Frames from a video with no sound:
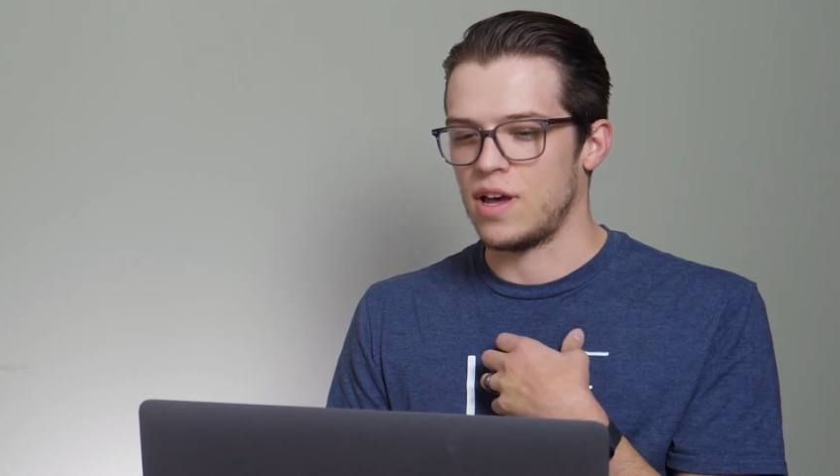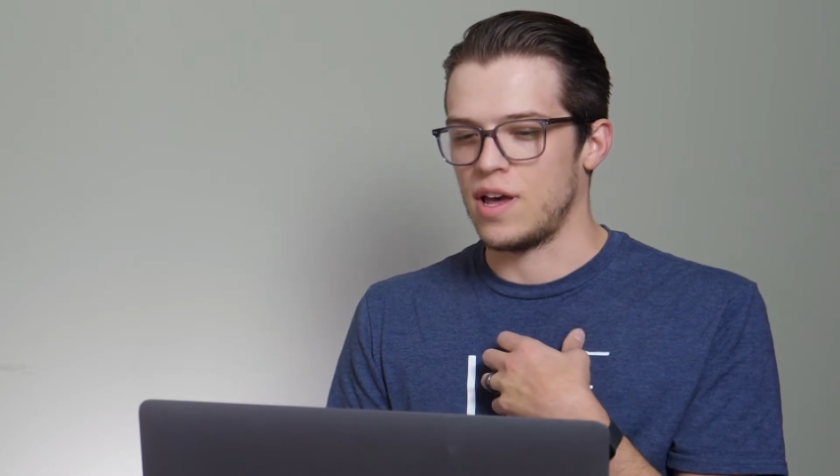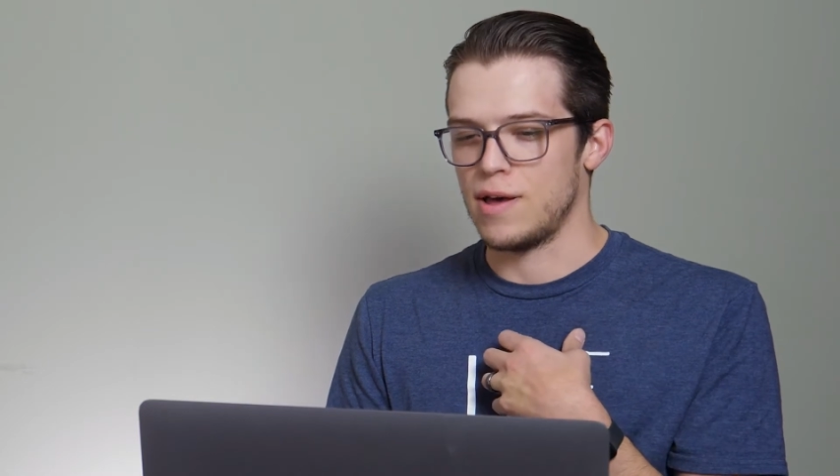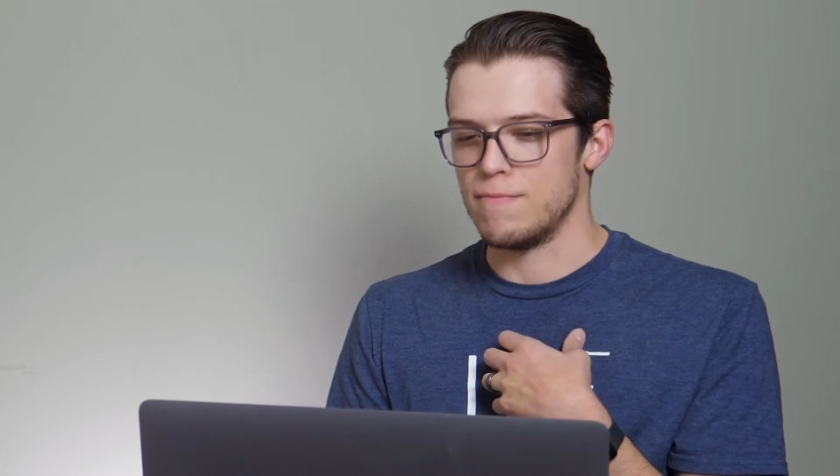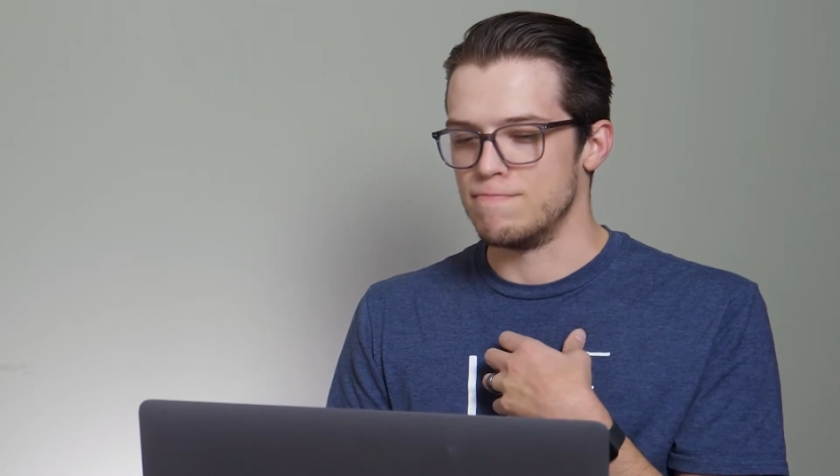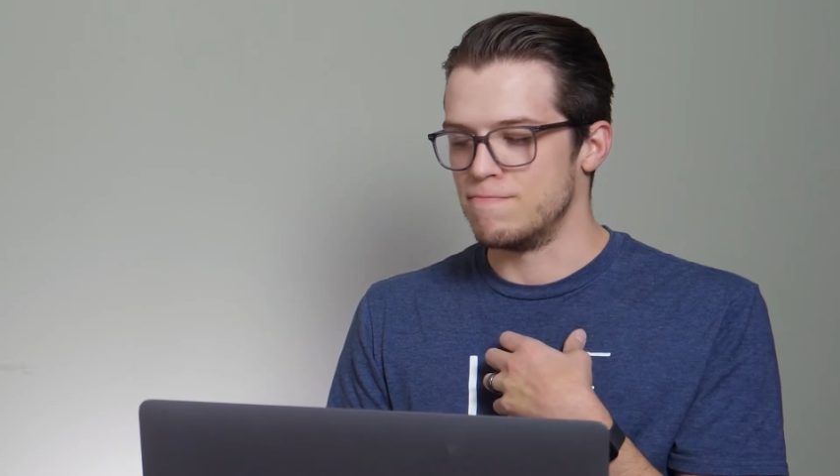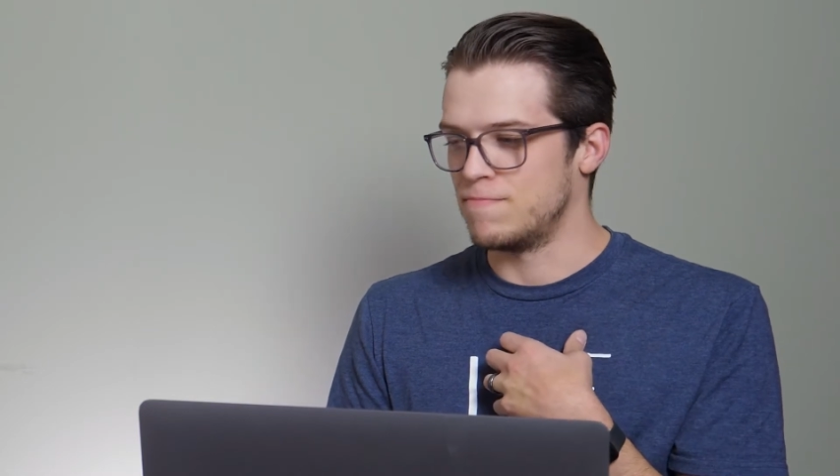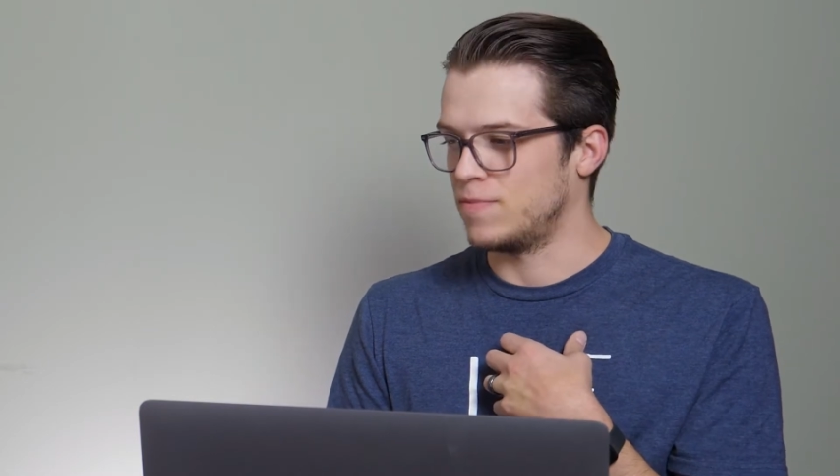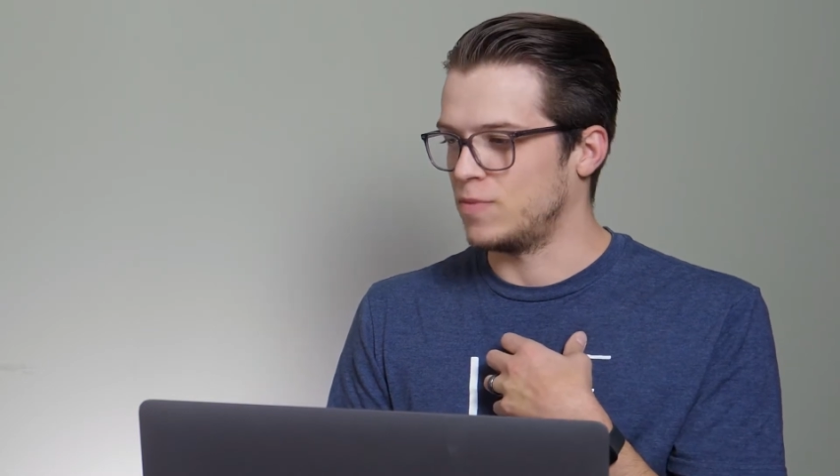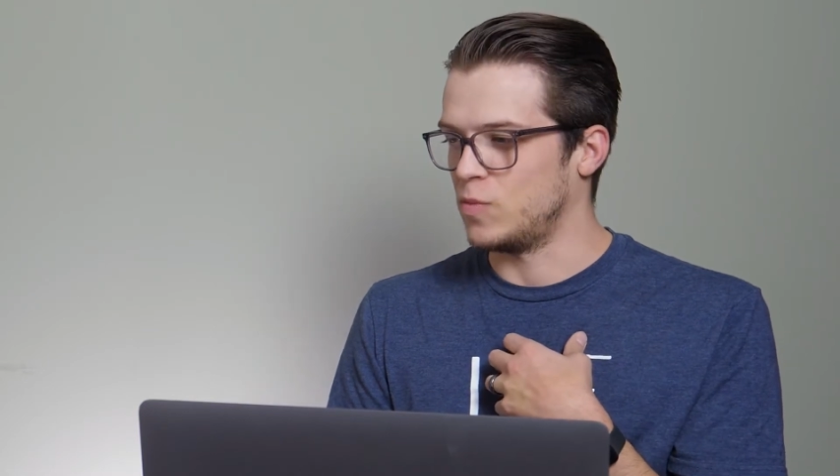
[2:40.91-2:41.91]

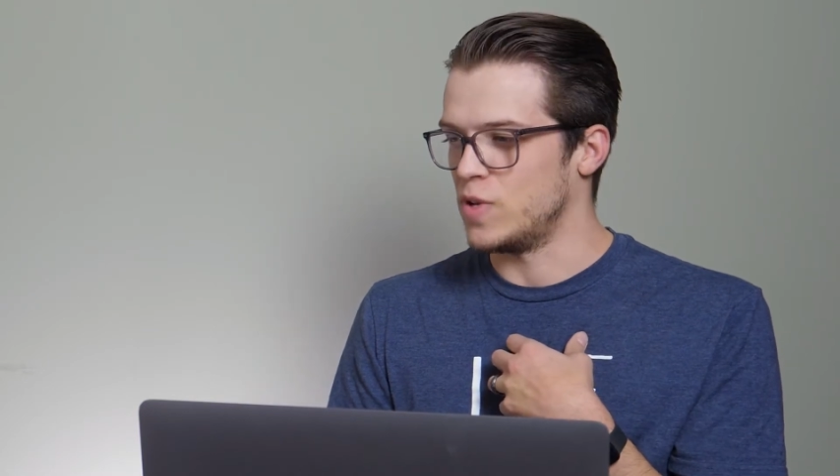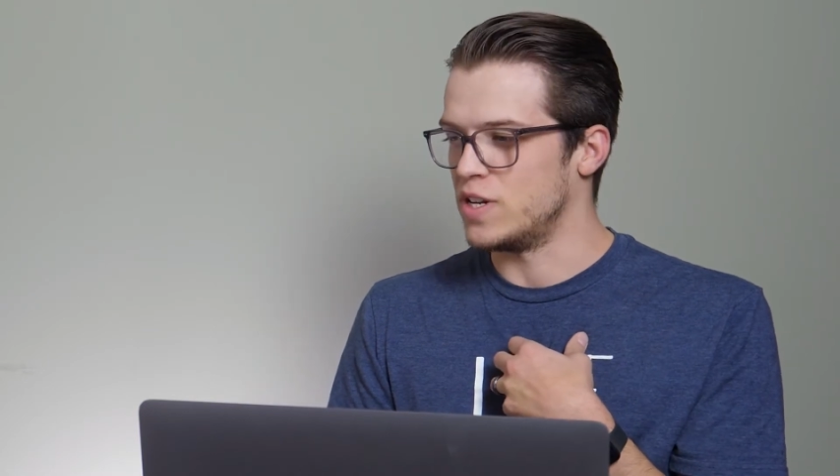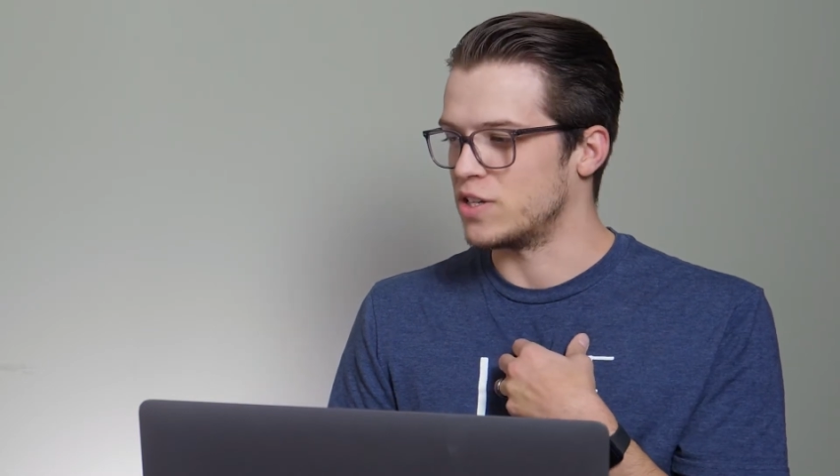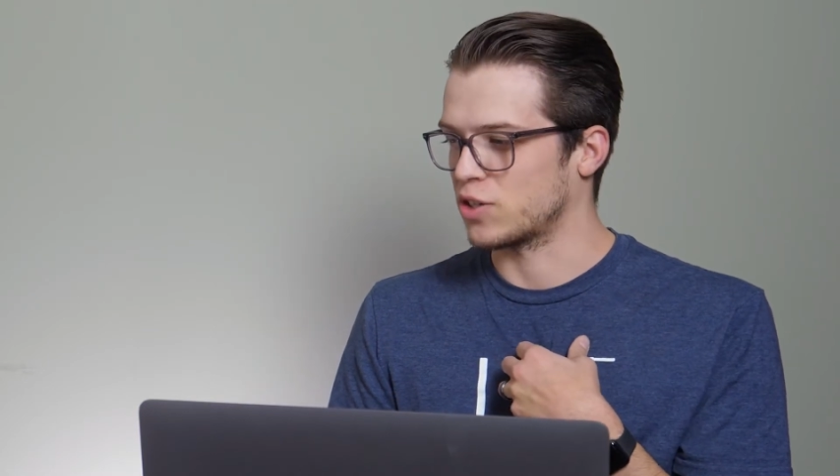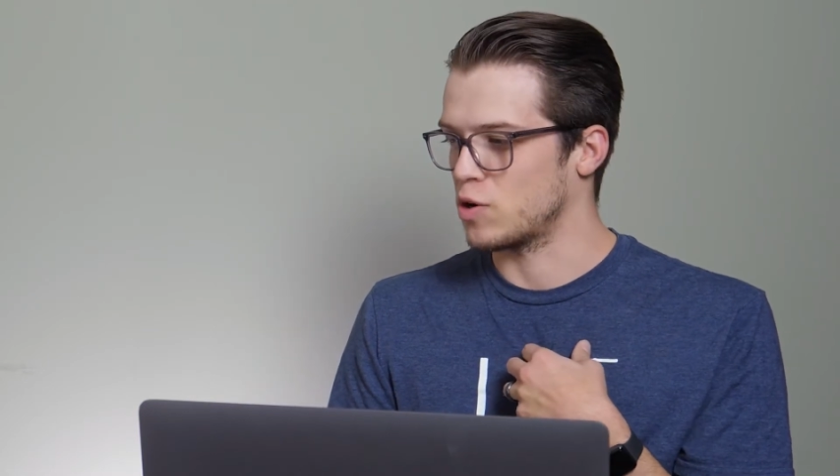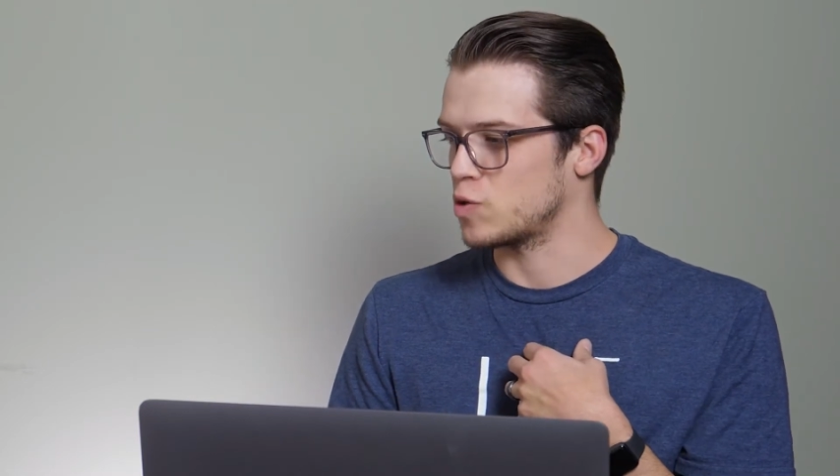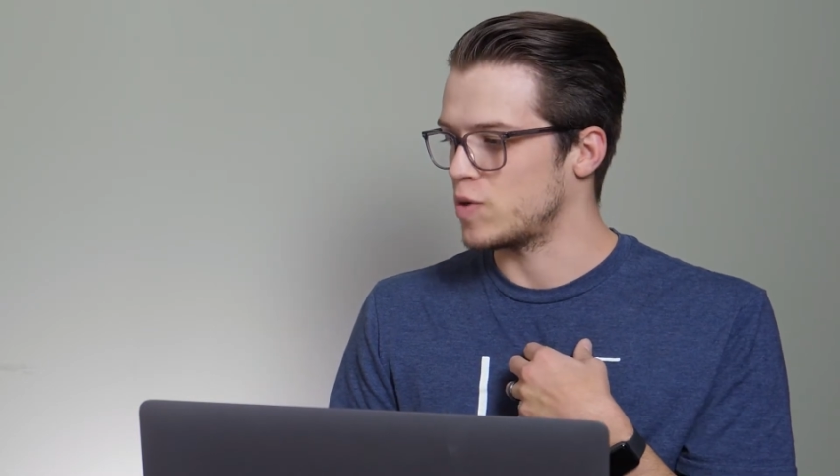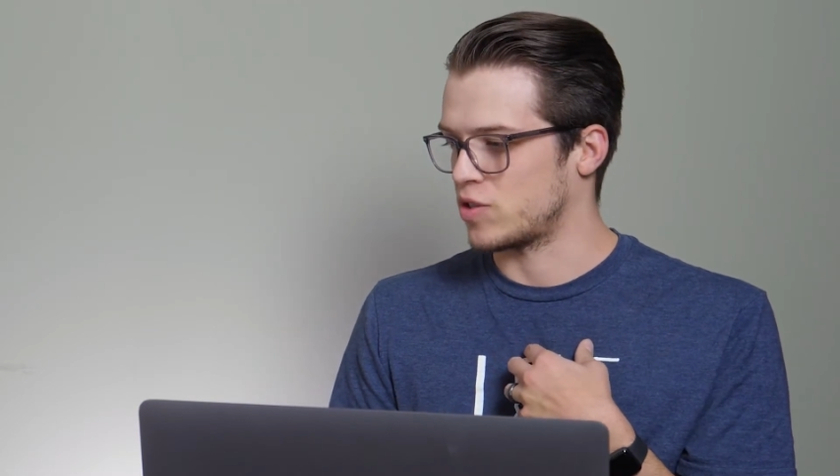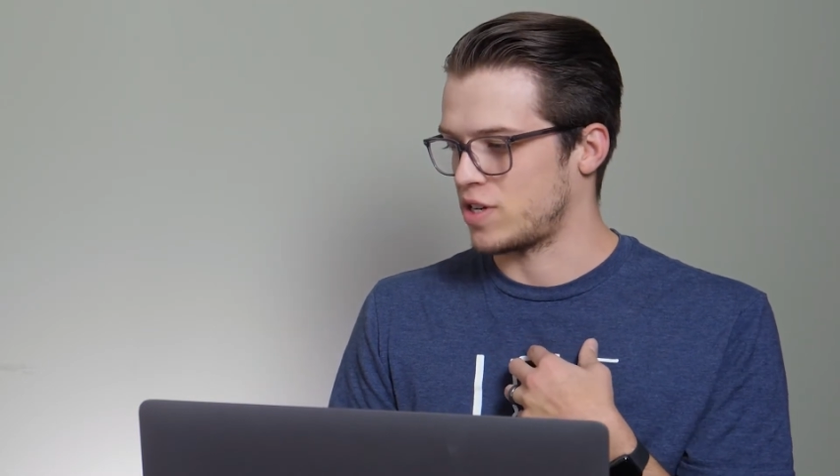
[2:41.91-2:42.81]
when discouragement